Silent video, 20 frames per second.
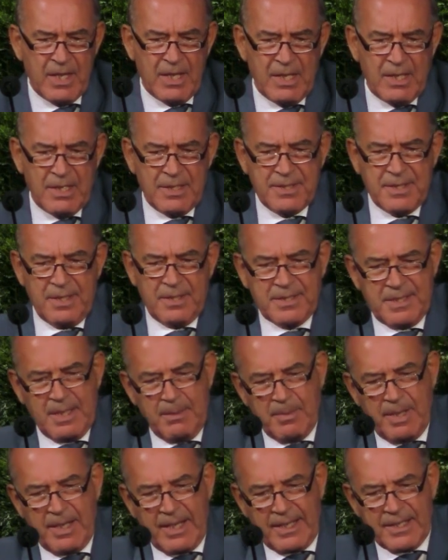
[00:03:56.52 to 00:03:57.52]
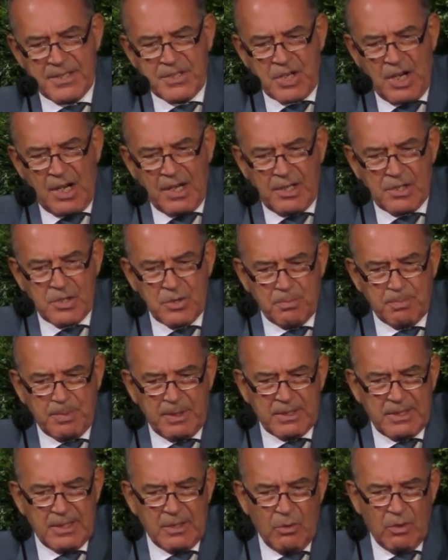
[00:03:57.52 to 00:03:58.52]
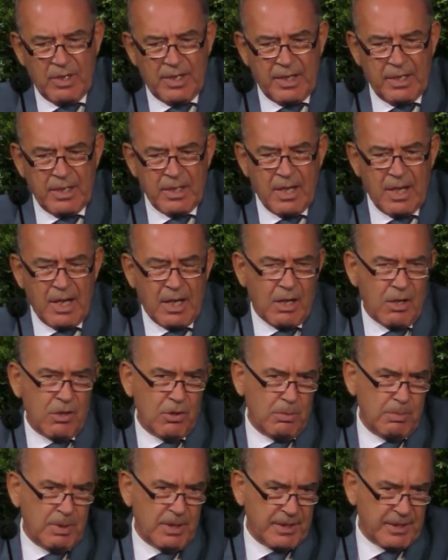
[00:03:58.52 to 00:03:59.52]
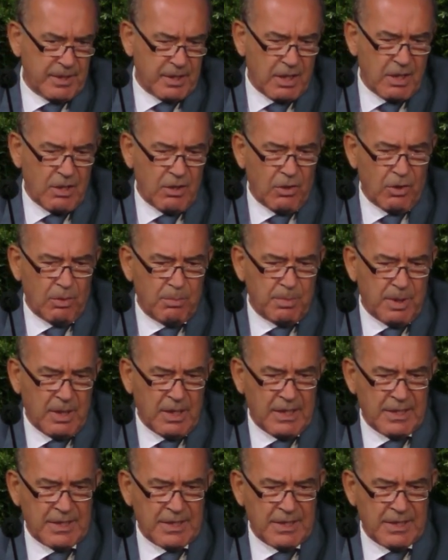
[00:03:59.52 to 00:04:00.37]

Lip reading: stem neck junction, particularly in cobalt and chrome